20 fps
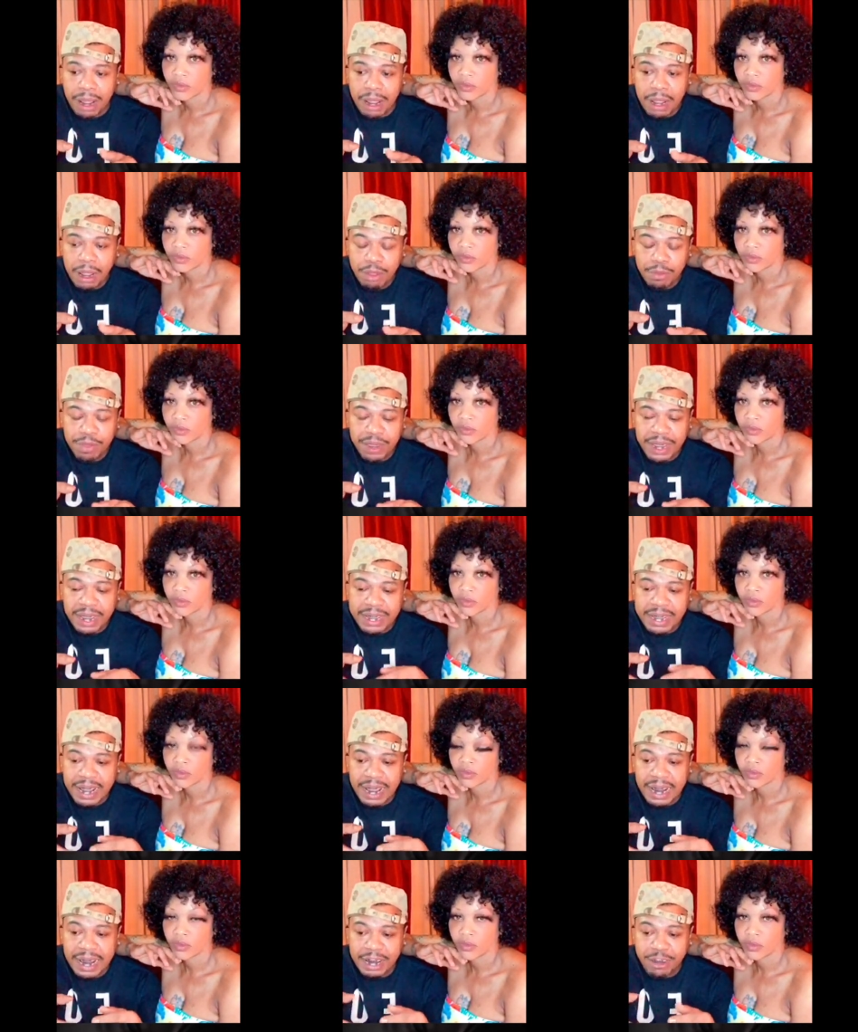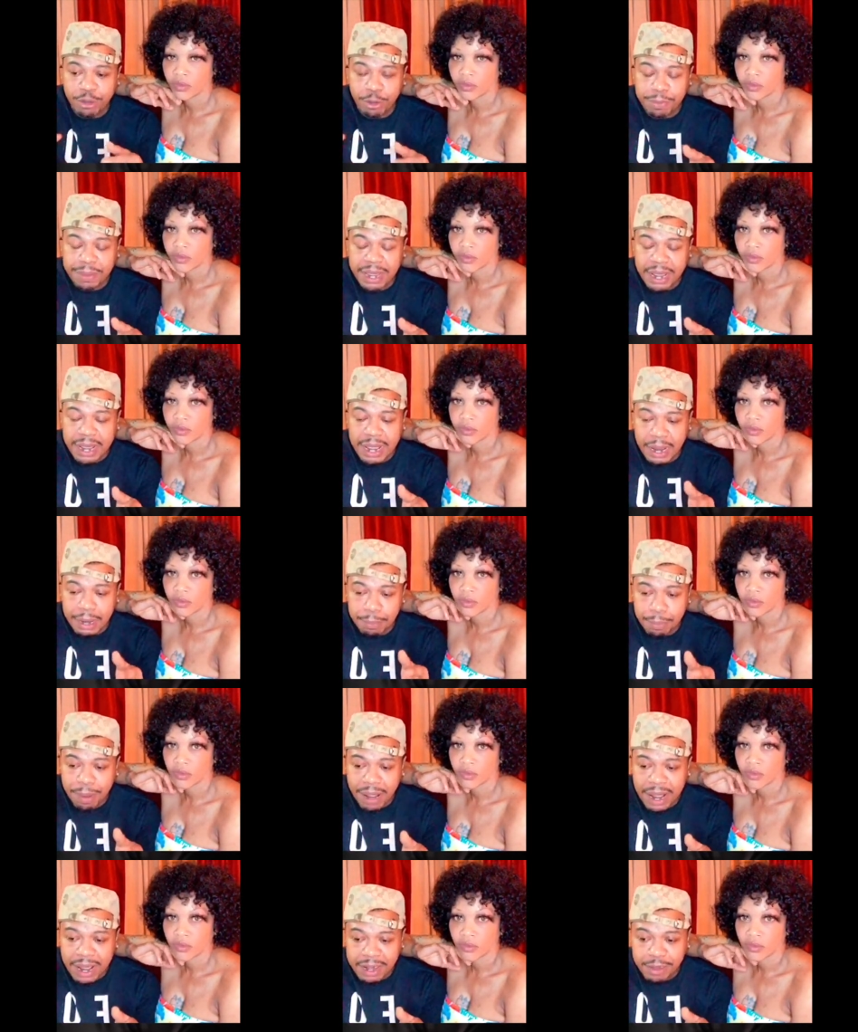Speaker 1: to get all a Jamaican
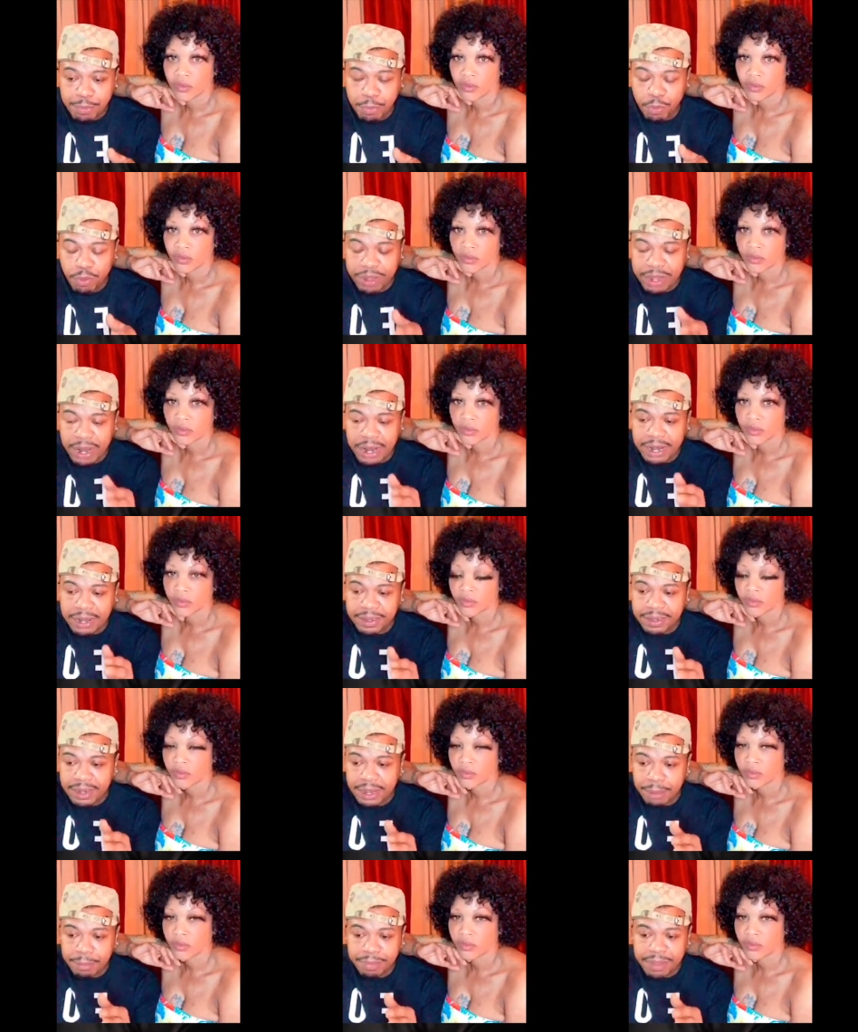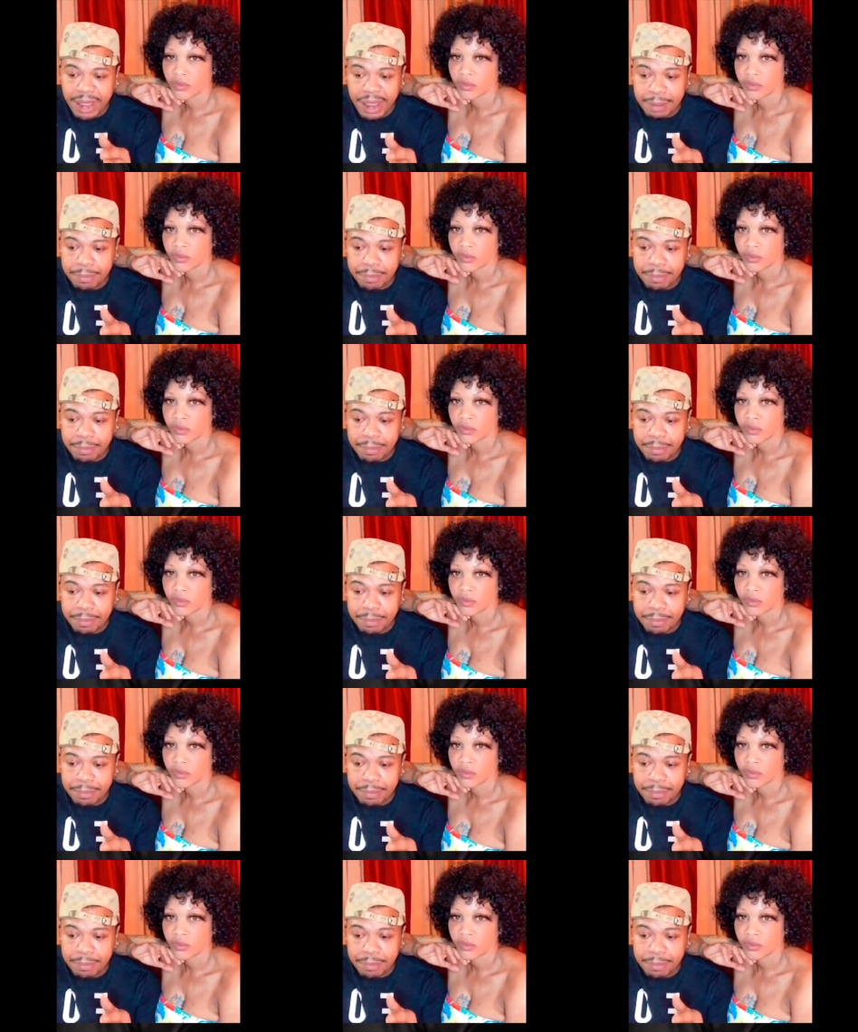passport at the same time.